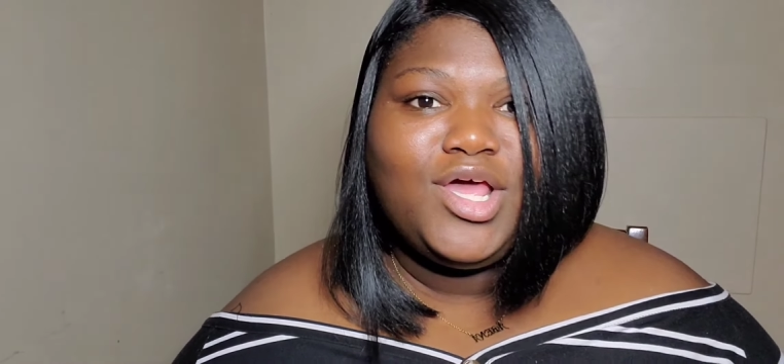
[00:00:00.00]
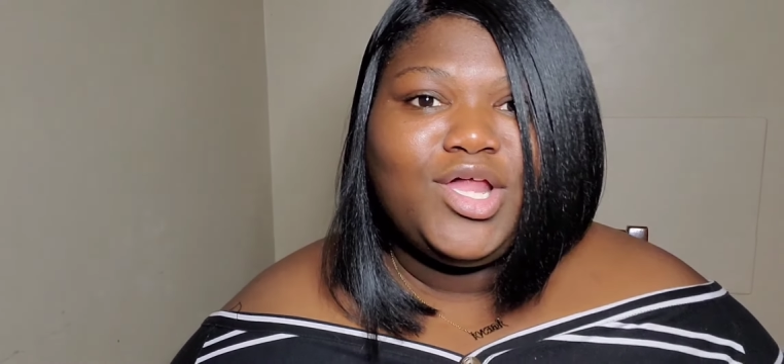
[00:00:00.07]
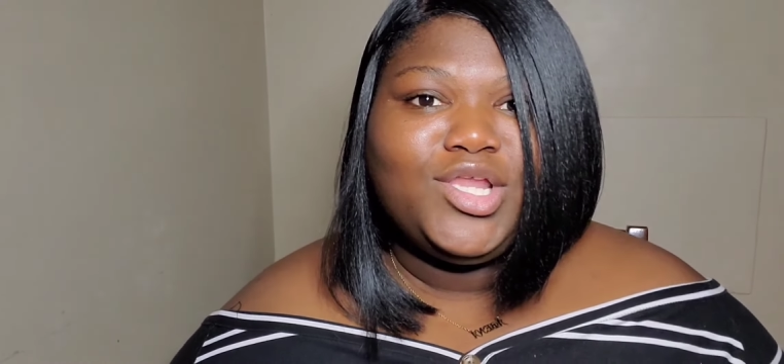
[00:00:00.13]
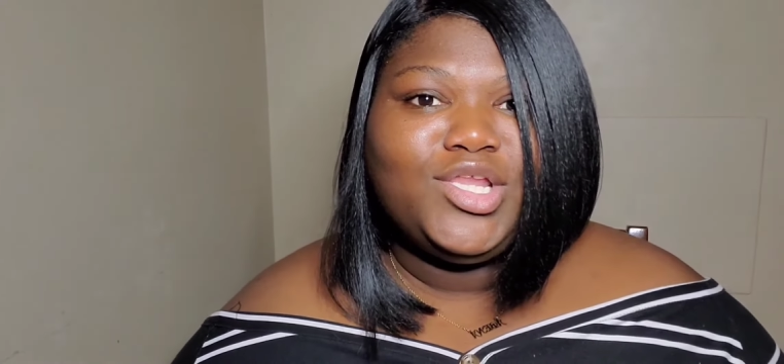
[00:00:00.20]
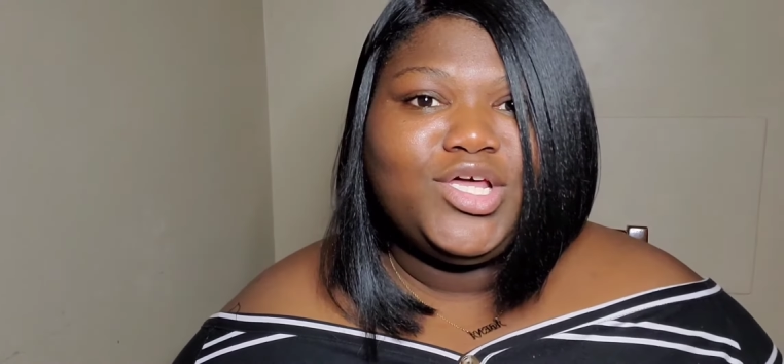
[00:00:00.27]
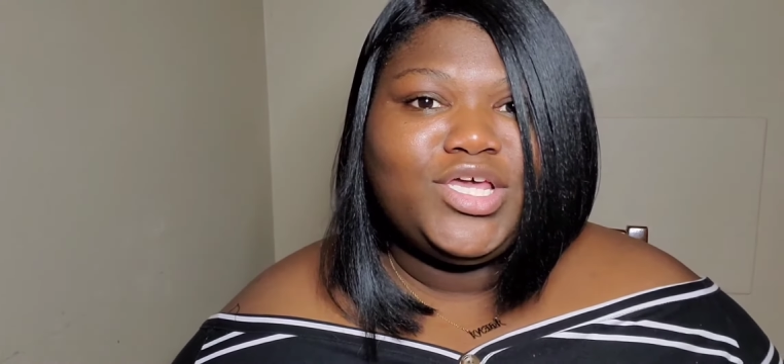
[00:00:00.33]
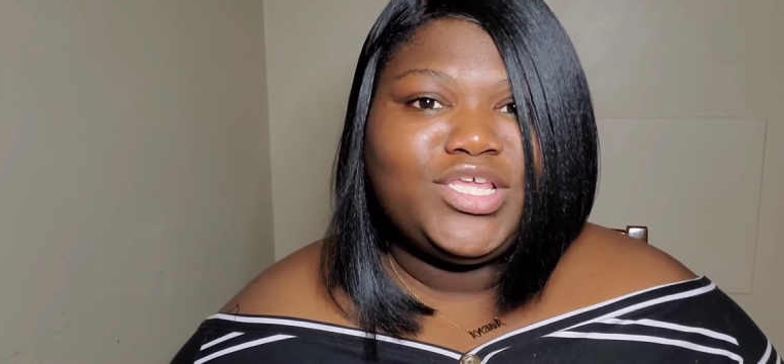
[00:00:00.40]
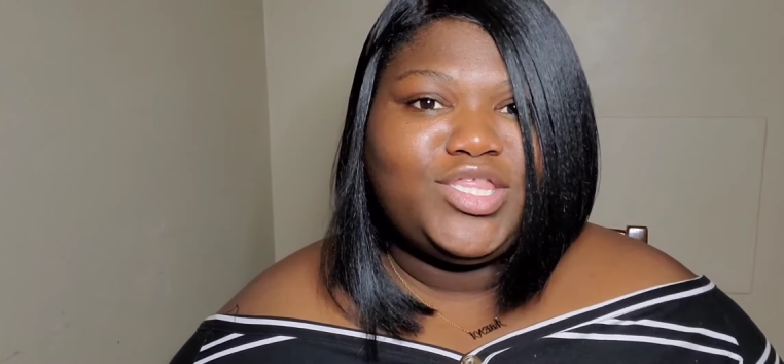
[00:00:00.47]

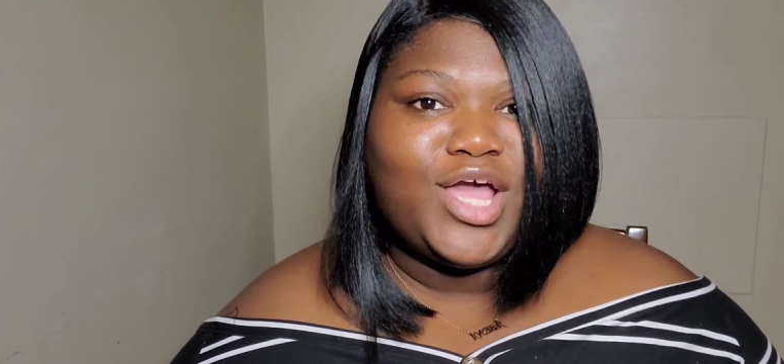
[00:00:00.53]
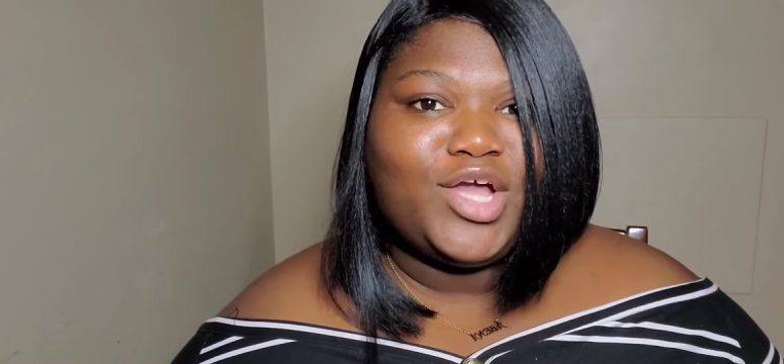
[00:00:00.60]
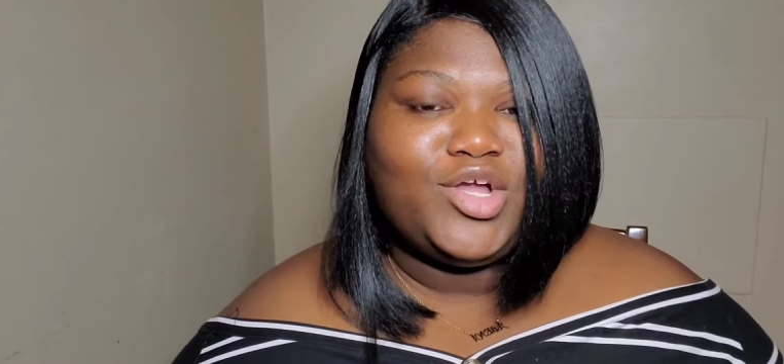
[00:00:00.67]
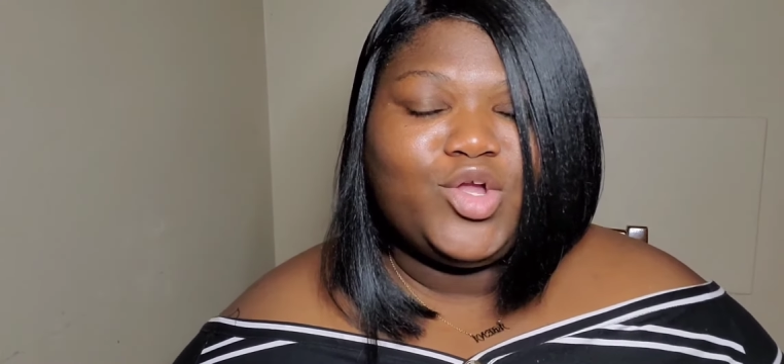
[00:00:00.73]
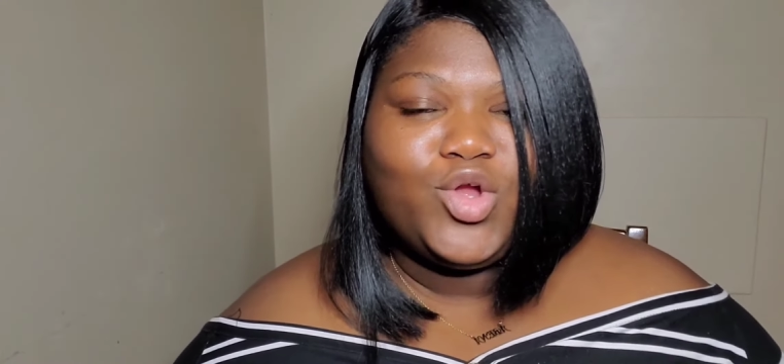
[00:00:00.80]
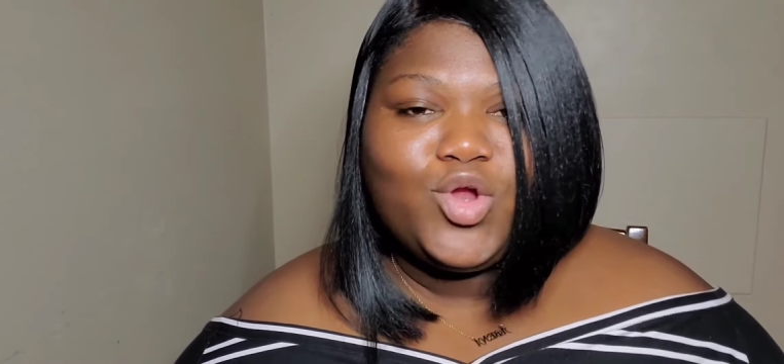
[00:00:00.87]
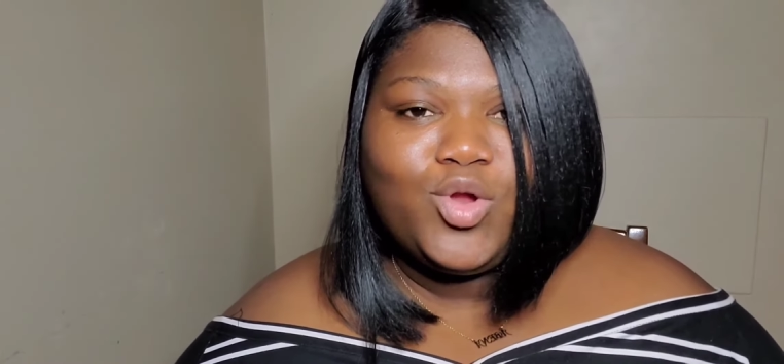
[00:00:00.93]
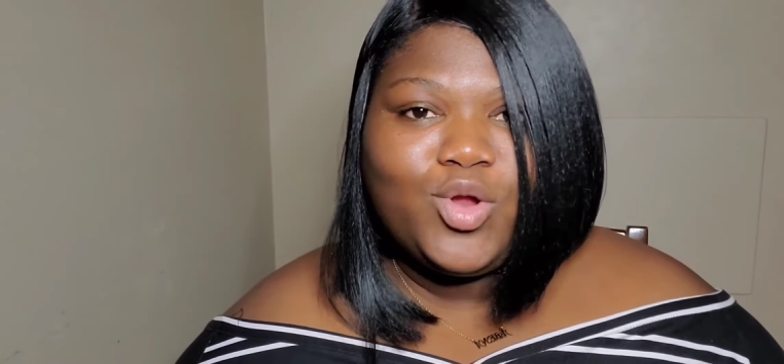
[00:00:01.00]
look at that
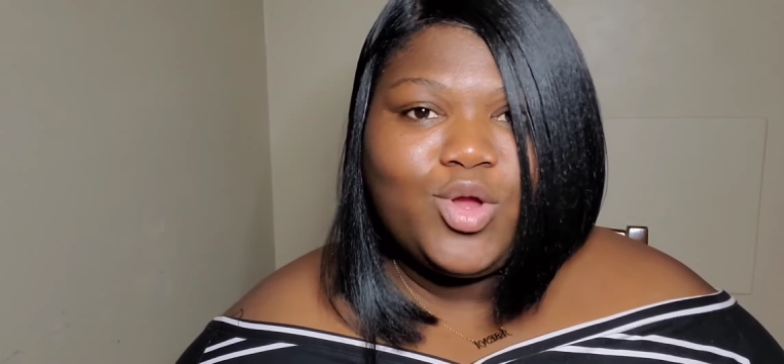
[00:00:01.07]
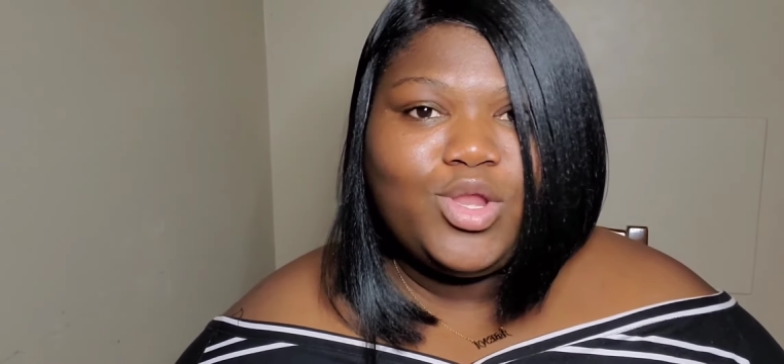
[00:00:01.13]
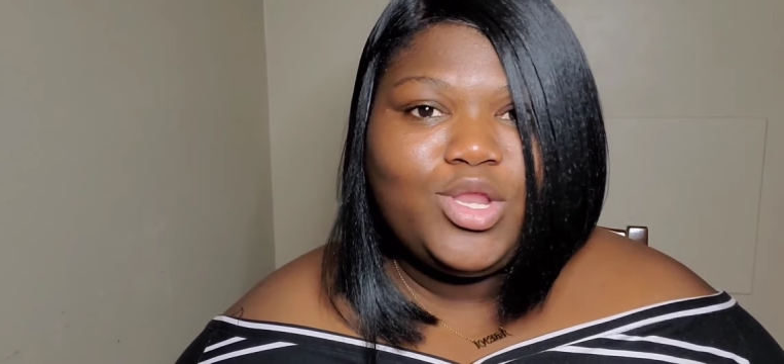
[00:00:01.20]
girl.